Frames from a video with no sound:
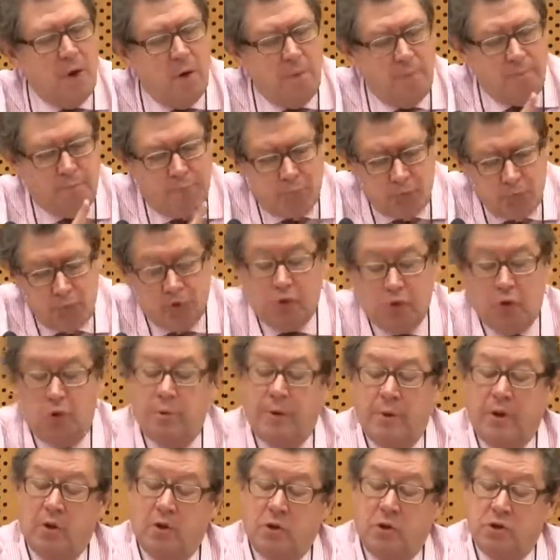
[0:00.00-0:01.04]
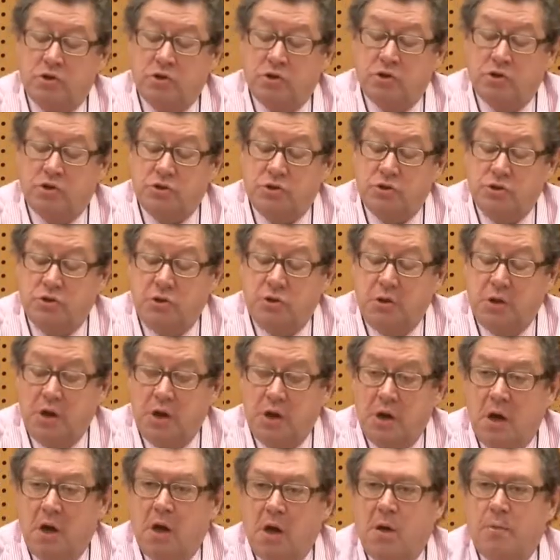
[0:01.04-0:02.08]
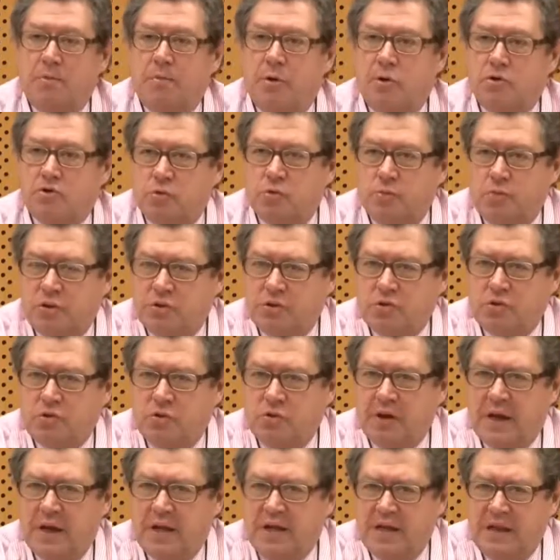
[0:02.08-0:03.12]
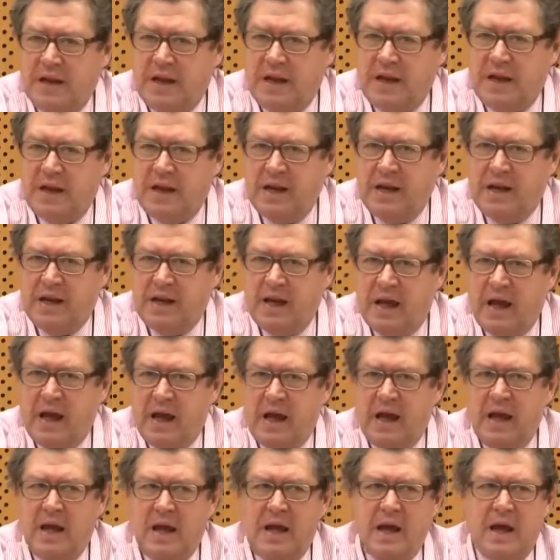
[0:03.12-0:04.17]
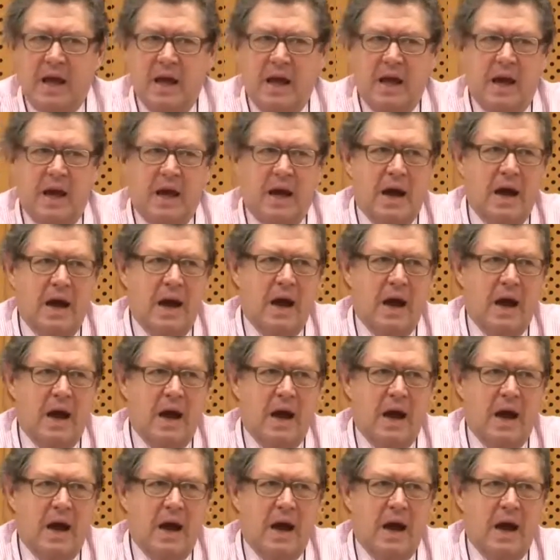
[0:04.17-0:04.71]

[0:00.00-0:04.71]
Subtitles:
to act as Europeans first. Second,